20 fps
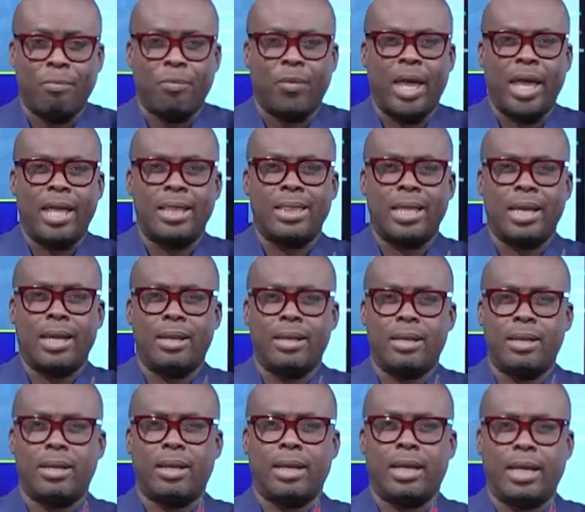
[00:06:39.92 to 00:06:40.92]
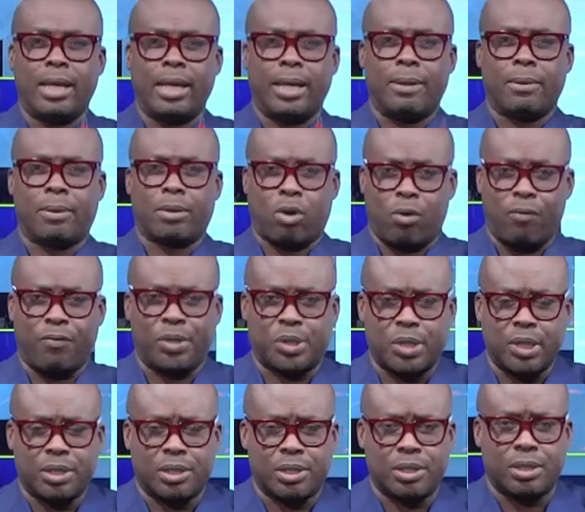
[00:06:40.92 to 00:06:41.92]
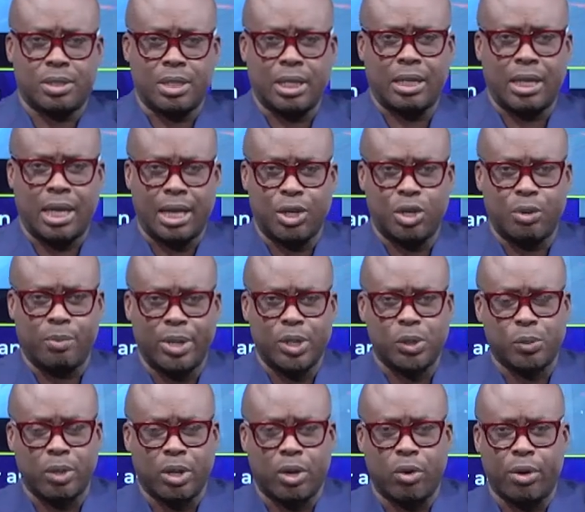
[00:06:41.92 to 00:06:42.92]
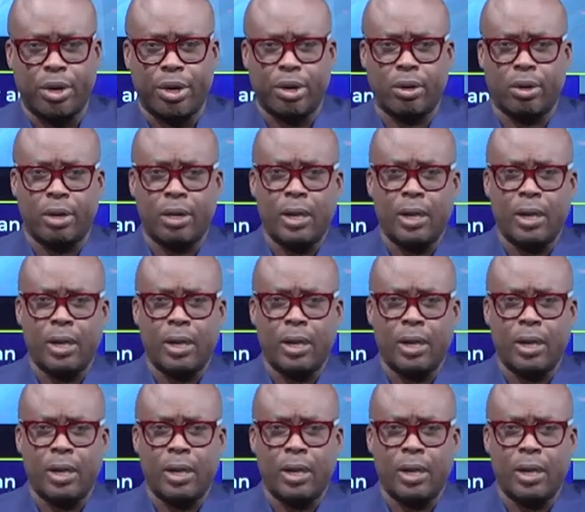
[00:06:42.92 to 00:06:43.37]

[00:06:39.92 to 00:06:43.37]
And then conversations and arguments were going on.